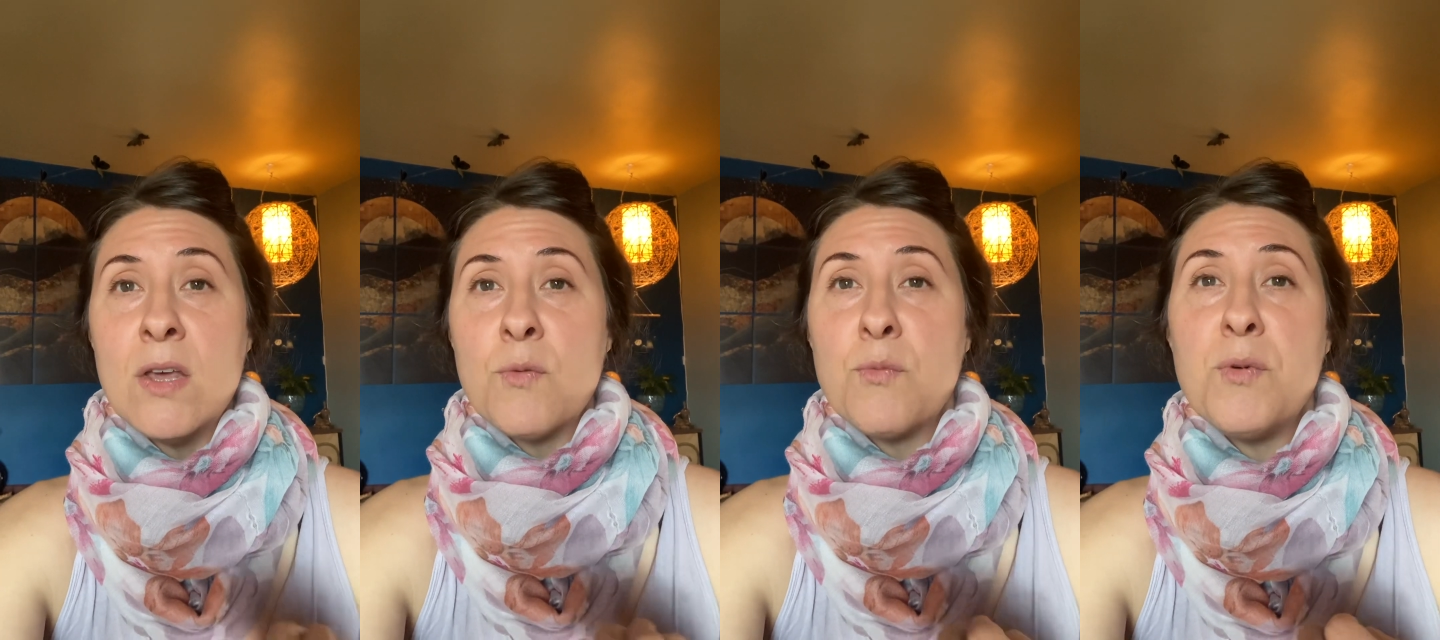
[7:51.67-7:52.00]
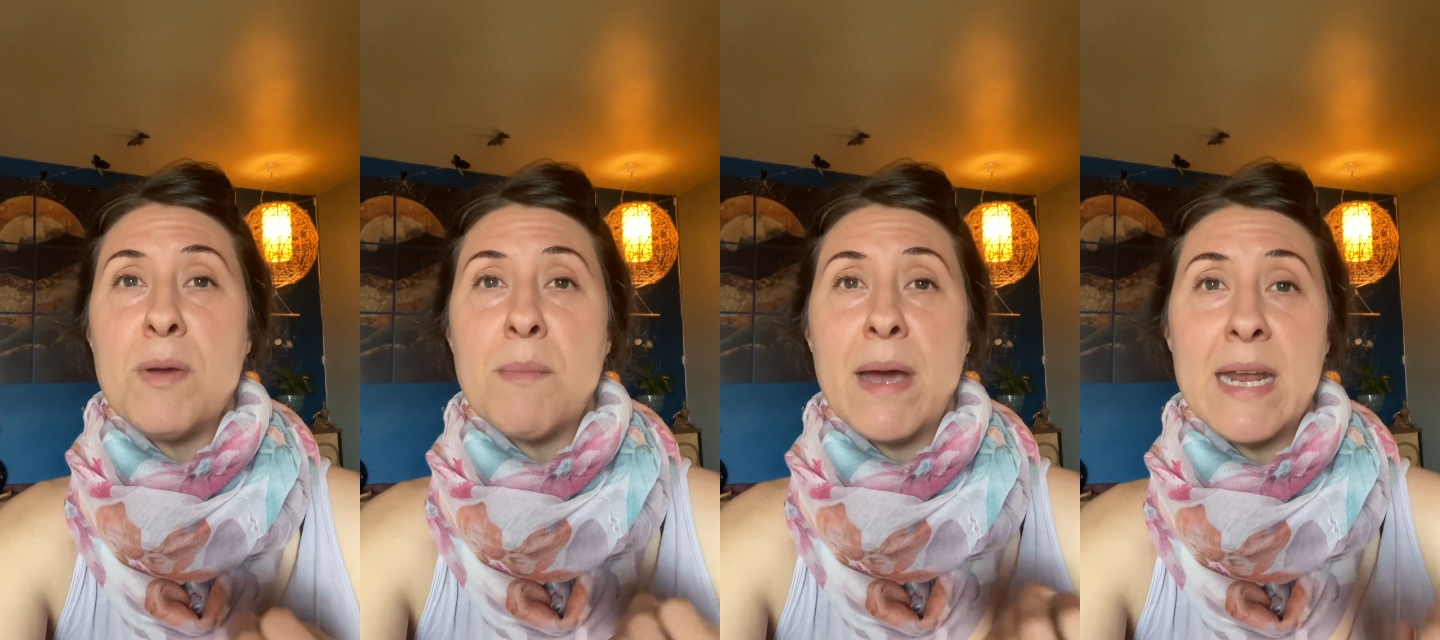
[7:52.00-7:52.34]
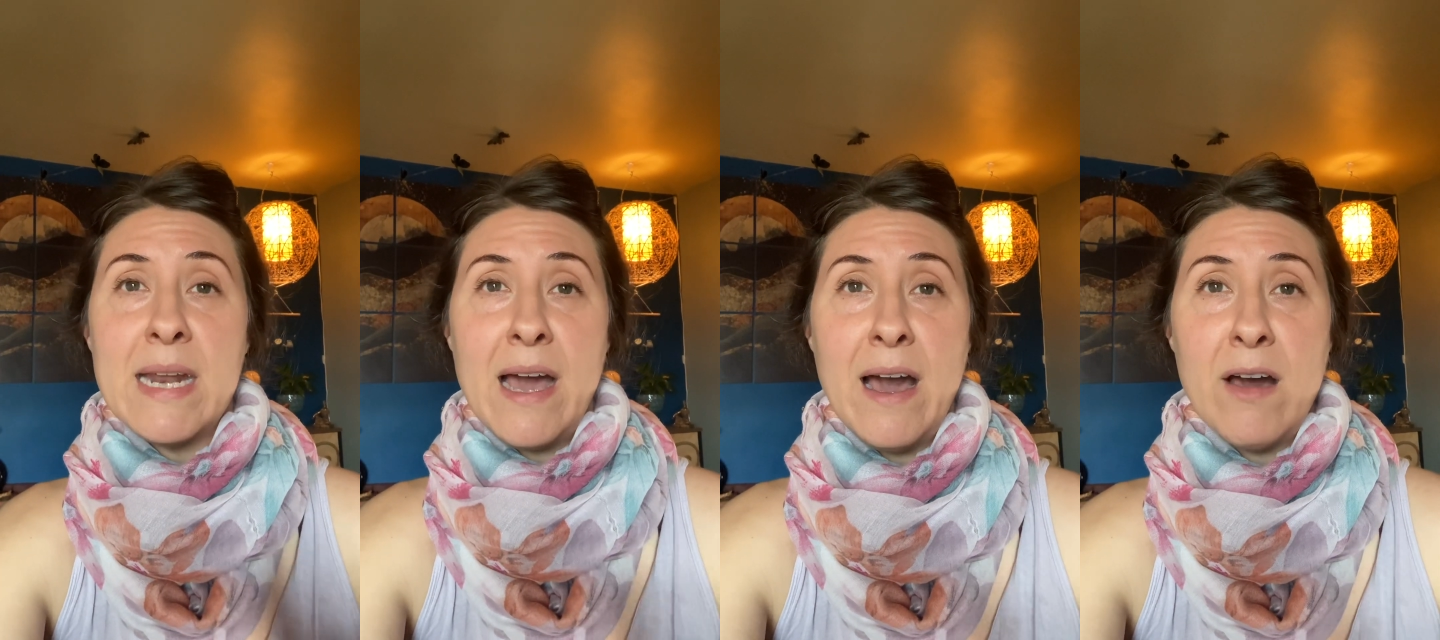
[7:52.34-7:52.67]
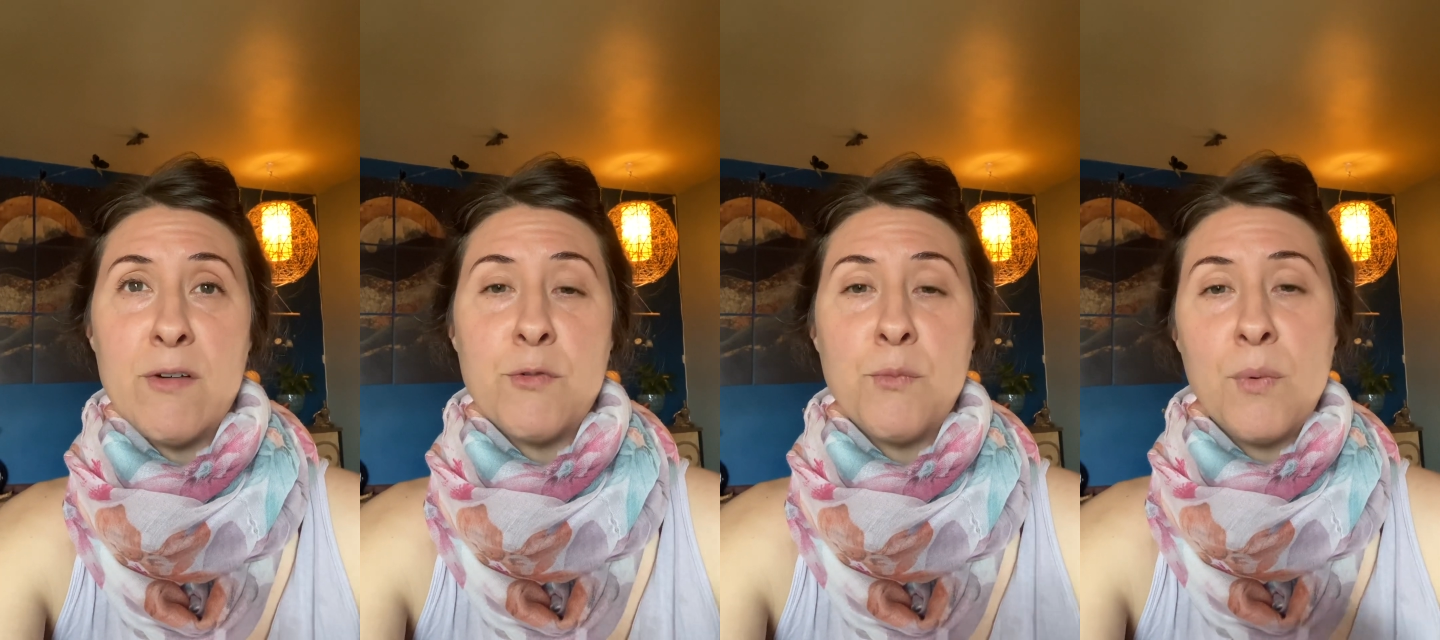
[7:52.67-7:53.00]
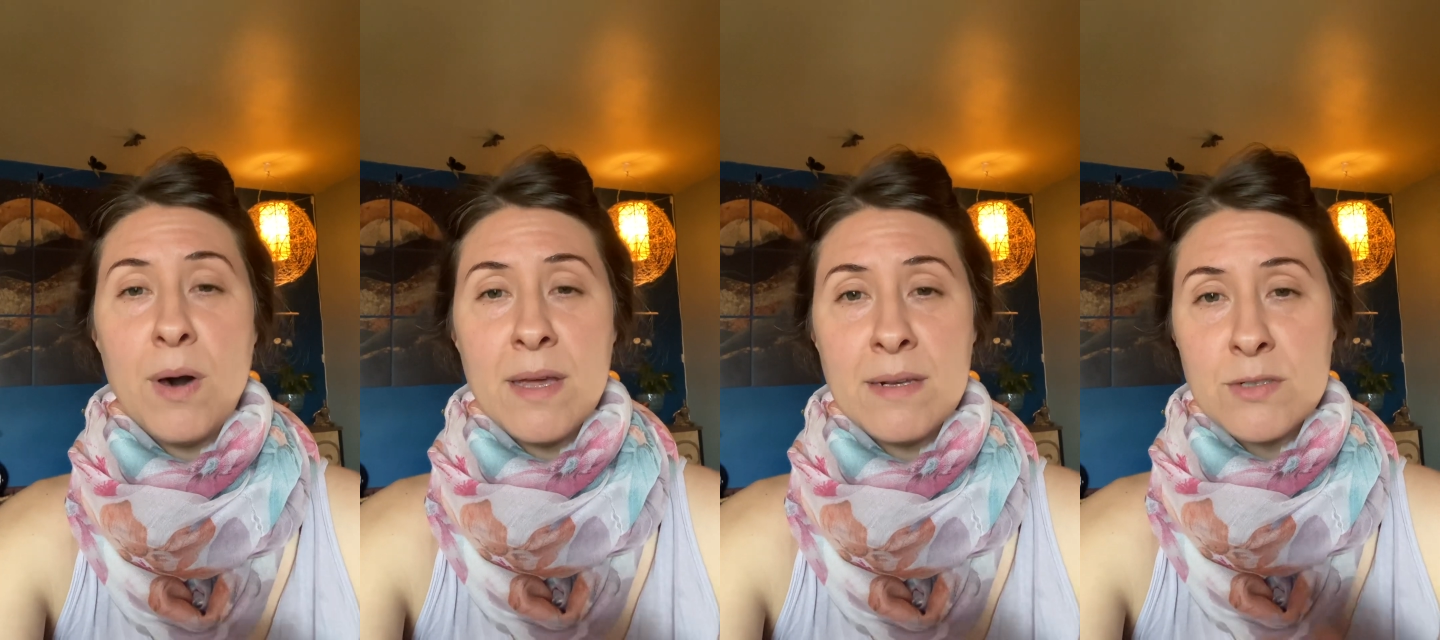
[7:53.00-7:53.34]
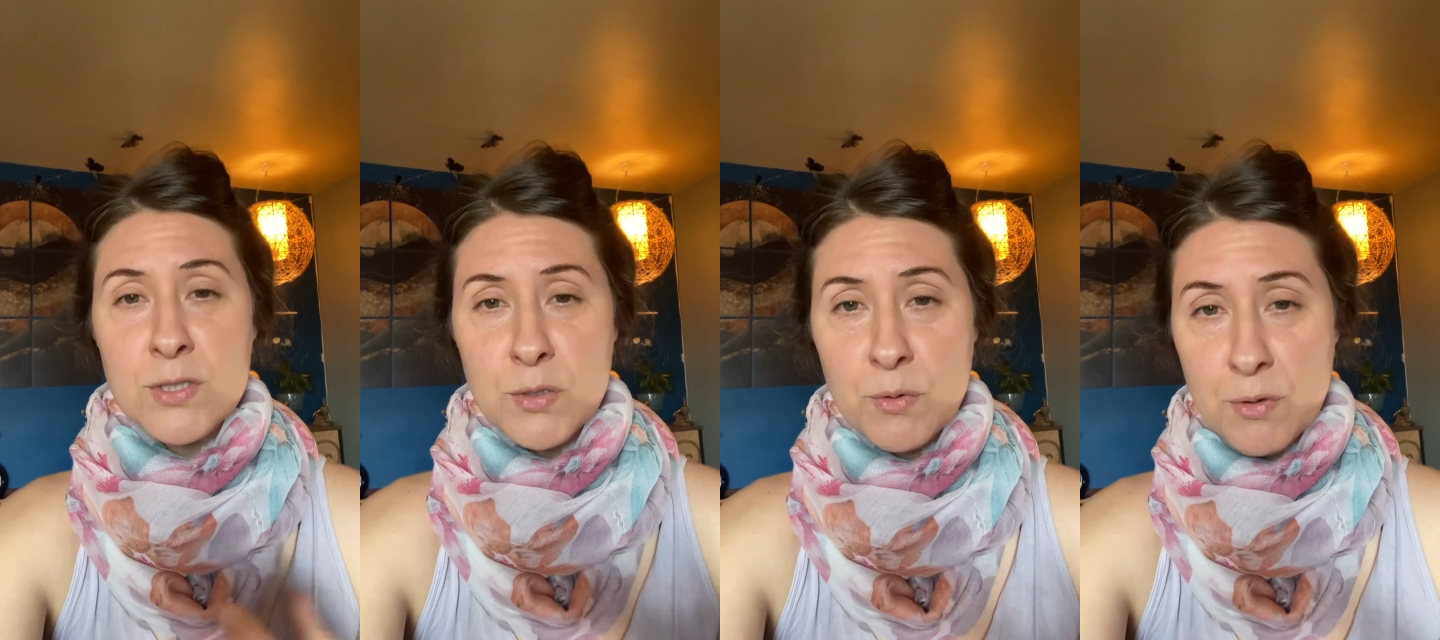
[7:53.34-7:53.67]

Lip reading: we might have 1, 2,